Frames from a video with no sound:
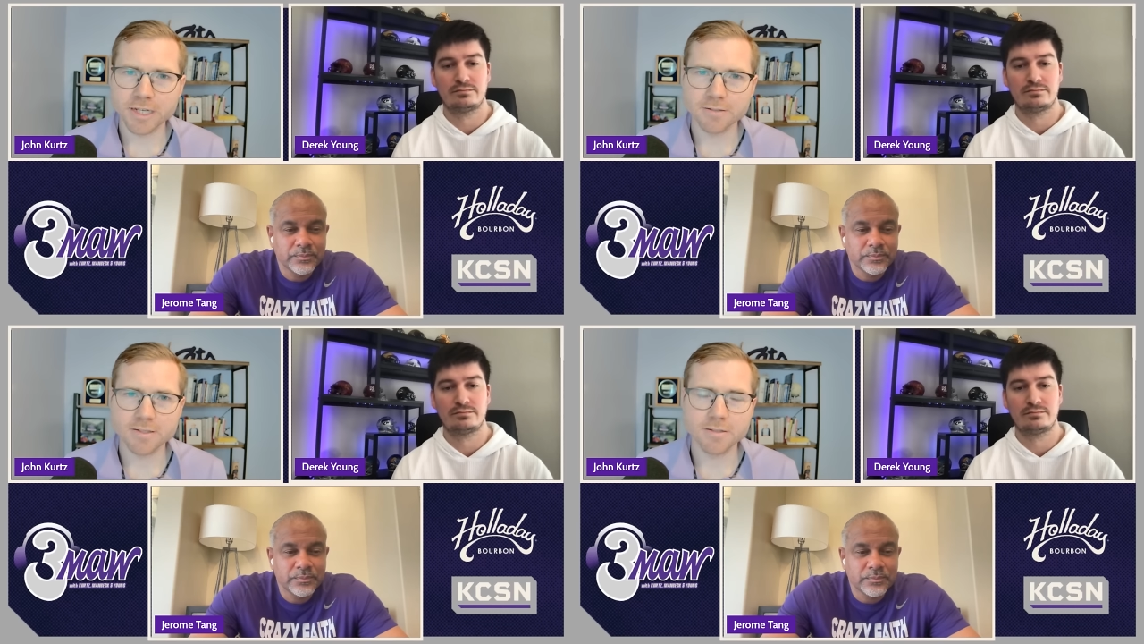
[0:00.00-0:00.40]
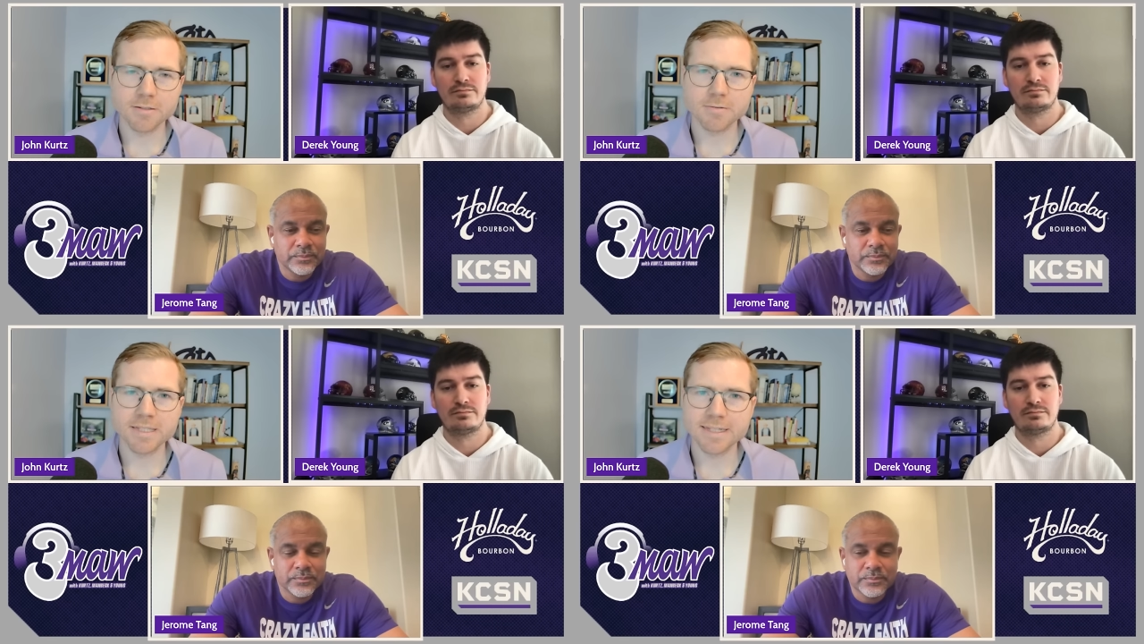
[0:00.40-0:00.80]
Speaker 1: chance
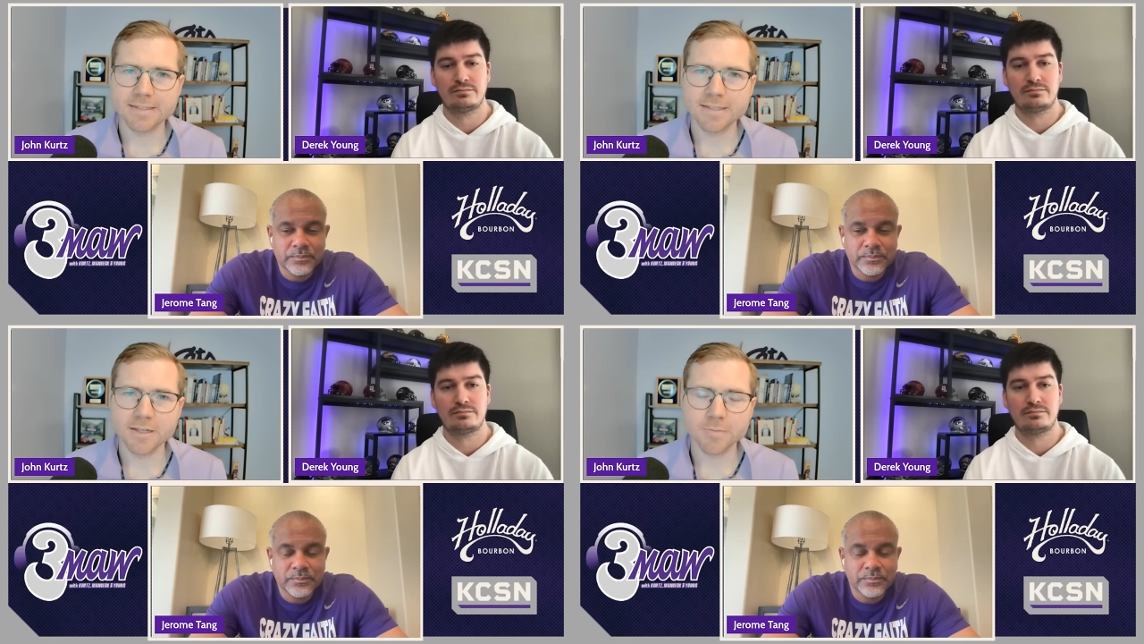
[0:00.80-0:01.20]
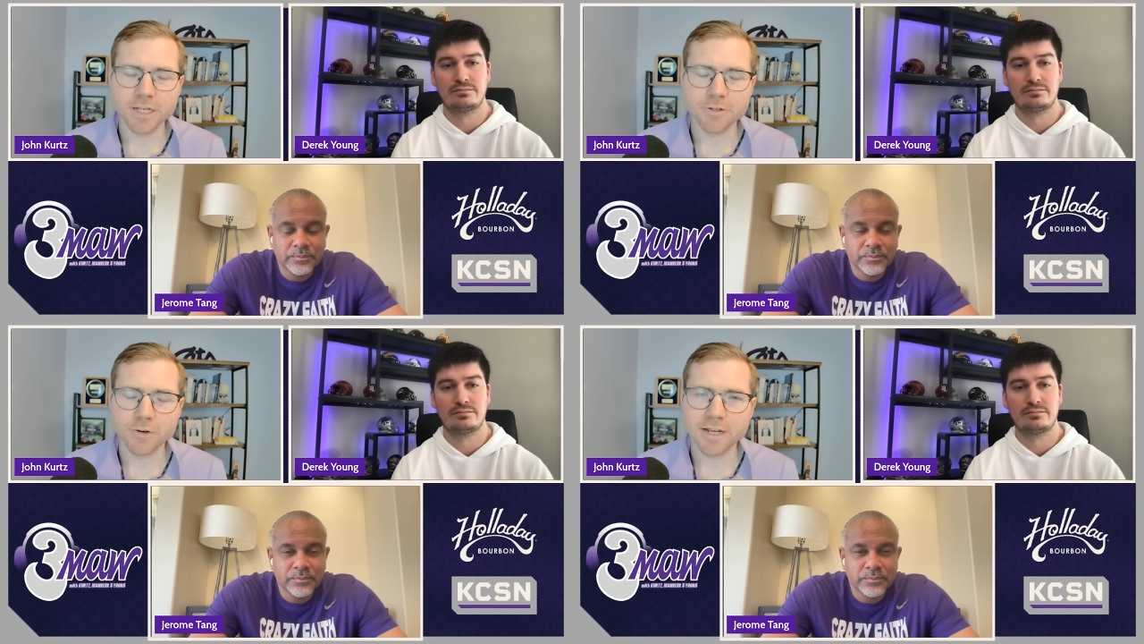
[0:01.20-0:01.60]
to to test the
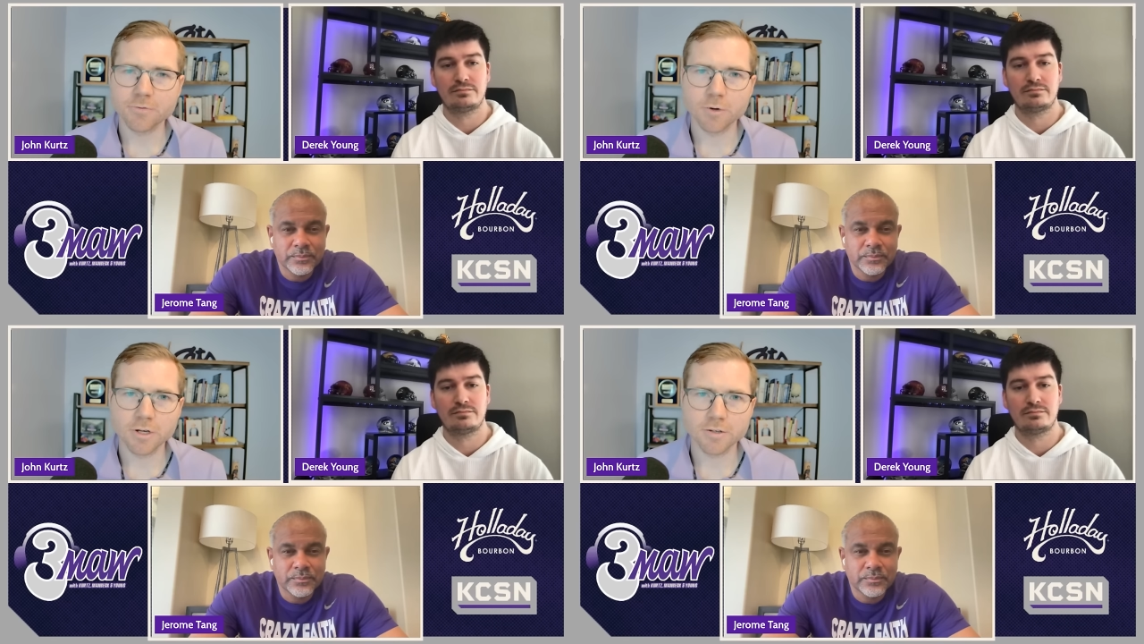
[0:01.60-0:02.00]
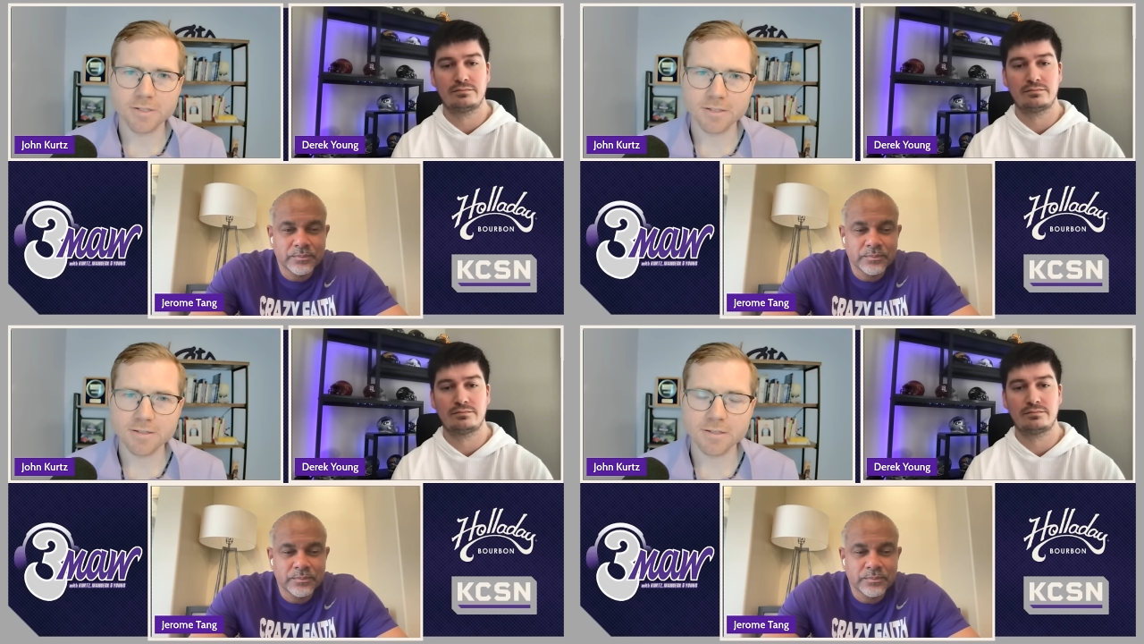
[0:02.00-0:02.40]
NBA draft
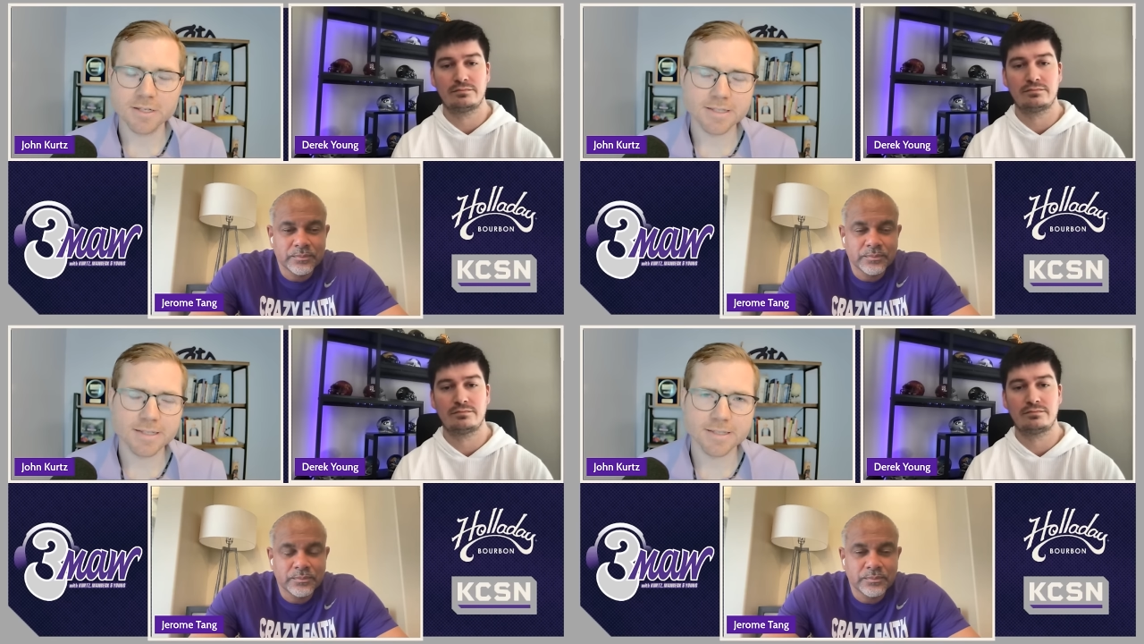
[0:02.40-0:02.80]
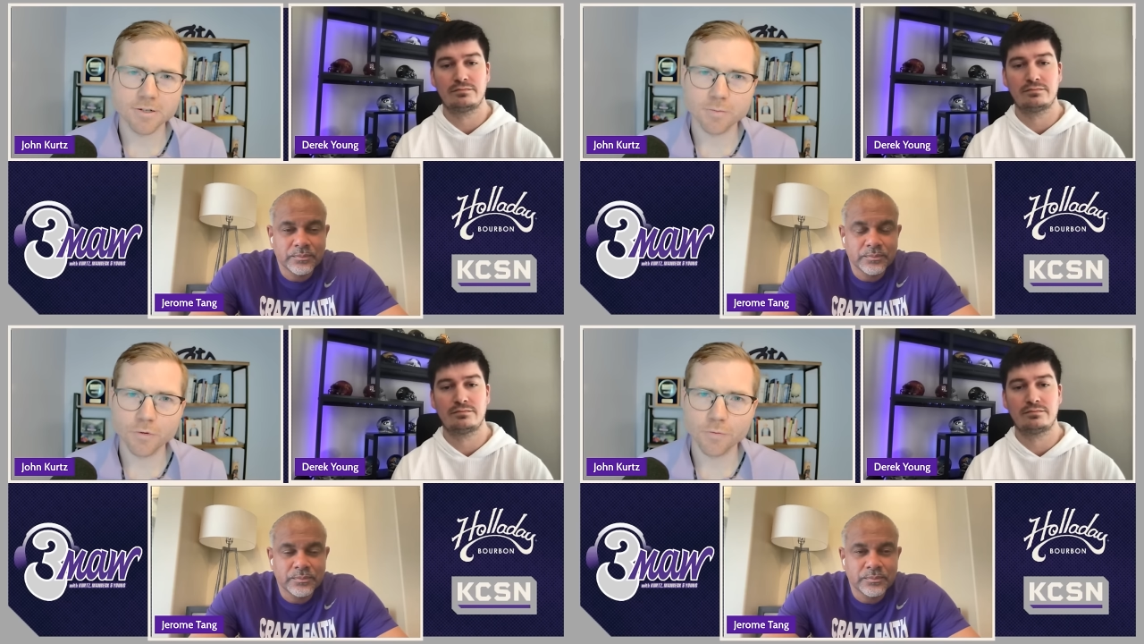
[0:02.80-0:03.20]
waters as as he's
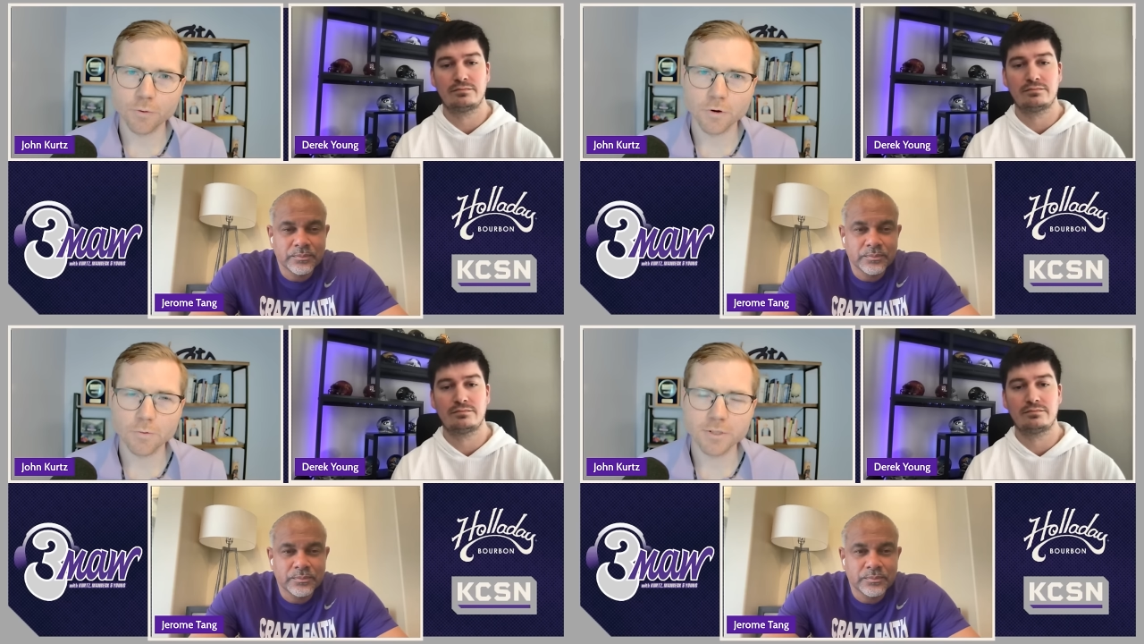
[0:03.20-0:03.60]
done before.